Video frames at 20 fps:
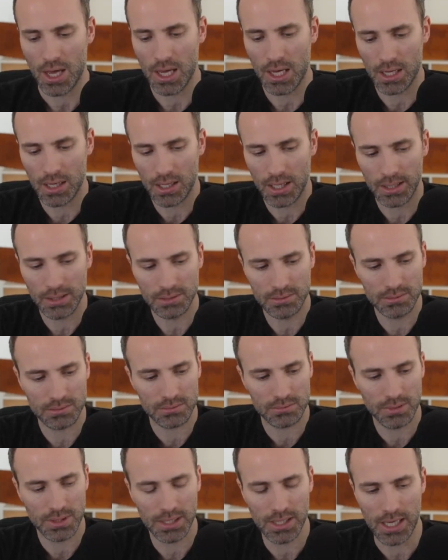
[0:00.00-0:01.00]
I, I
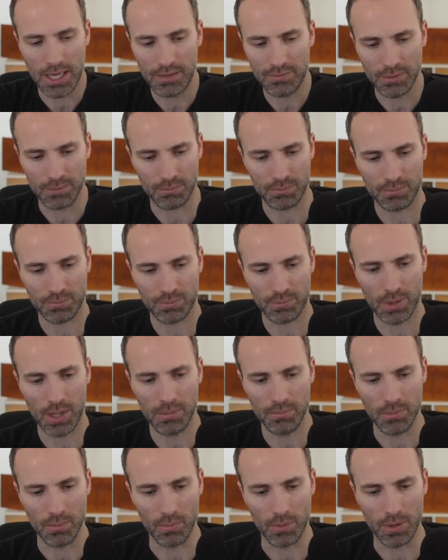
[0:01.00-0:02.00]
don't really have a
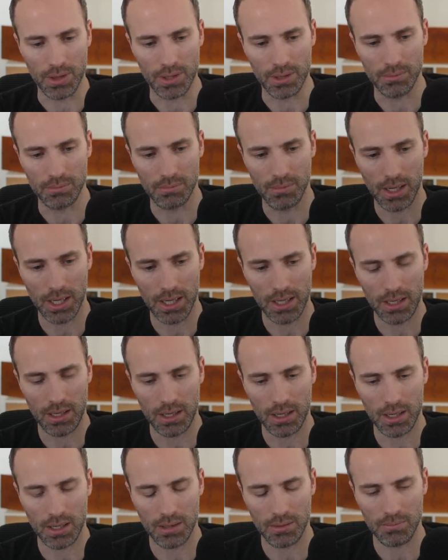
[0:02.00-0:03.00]
problem with them.
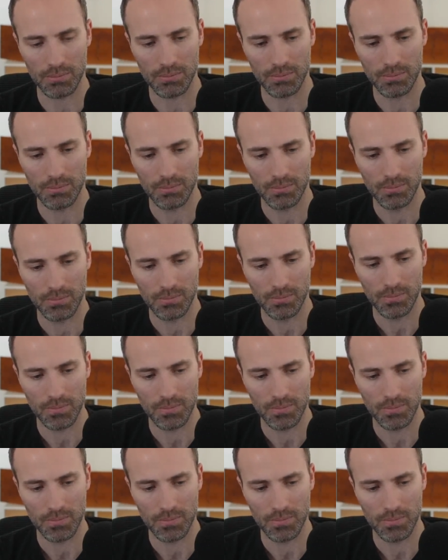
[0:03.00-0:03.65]
I um,